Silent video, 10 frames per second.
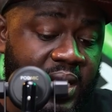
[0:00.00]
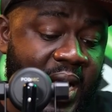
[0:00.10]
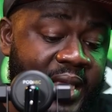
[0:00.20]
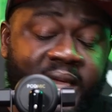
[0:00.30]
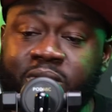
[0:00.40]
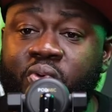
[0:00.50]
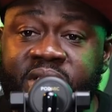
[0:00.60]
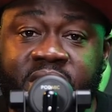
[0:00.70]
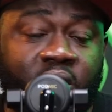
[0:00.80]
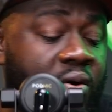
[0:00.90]
I get
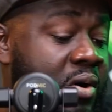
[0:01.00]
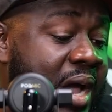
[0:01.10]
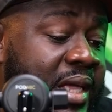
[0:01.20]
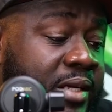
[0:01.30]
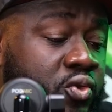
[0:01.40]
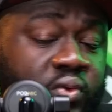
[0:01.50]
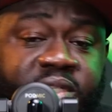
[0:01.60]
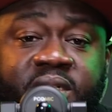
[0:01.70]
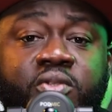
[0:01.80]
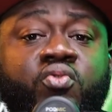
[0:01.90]
Kwesi or I get
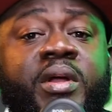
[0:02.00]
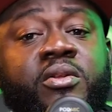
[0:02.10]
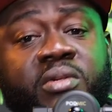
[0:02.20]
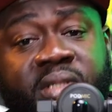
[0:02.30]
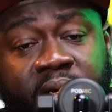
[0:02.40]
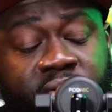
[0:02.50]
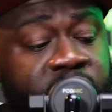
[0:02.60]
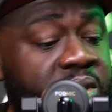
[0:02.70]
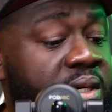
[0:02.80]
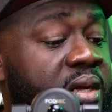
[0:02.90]
Twitch into a new
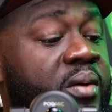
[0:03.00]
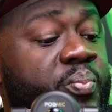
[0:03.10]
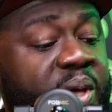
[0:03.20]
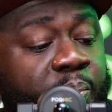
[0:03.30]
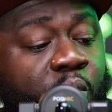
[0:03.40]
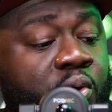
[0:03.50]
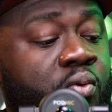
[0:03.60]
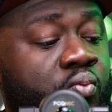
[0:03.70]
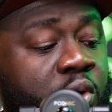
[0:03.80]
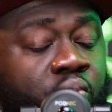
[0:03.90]
territory, people
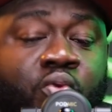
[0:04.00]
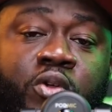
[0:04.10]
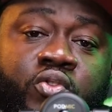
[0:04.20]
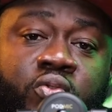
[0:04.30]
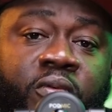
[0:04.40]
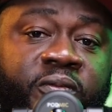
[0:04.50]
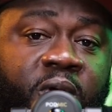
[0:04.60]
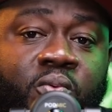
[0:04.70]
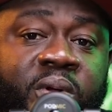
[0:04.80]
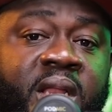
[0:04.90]
would want to
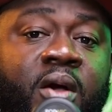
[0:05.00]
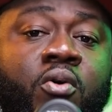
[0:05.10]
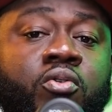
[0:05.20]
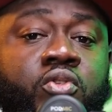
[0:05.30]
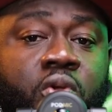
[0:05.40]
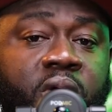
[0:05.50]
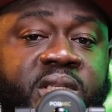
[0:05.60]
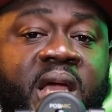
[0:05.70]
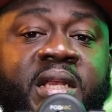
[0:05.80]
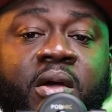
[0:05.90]
fuck with the old
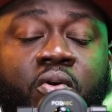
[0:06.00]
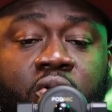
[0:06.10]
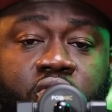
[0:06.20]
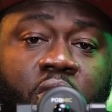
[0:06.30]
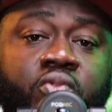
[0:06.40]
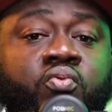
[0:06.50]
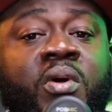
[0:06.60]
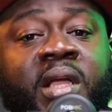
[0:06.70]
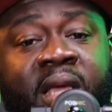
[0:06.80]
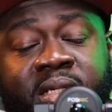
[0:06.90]
songs, and the old songs
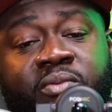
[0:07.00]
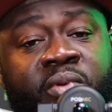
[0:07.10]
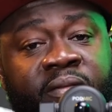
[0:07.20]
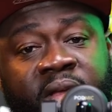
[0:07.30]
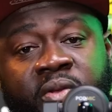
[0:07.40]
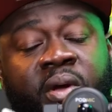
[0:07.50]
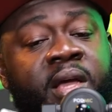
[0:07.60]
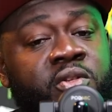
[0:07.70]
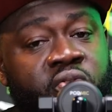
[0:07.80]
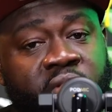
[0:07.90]
will get revenue
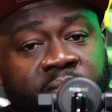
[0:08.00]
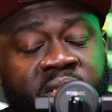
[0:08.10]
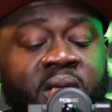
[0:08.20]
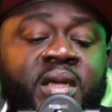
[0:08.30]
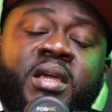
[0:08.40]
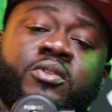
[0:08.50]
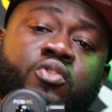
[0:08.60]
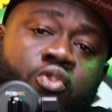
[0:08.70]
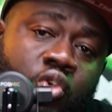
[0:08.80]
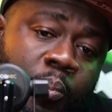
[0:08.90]
and streams
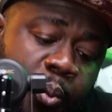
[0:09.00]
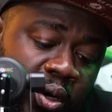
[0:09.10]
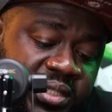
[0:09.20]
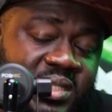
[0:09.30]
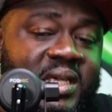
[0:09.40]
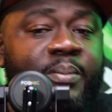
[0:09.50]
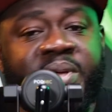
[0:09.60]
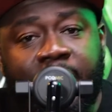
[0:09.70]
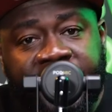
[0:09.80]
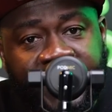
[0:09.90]
to support
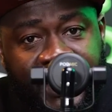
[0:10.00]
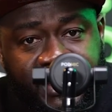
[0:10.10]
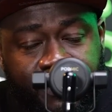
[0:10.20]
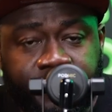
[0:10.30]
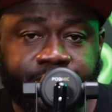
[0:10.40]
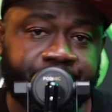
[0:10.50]
Siskebia Mediashim.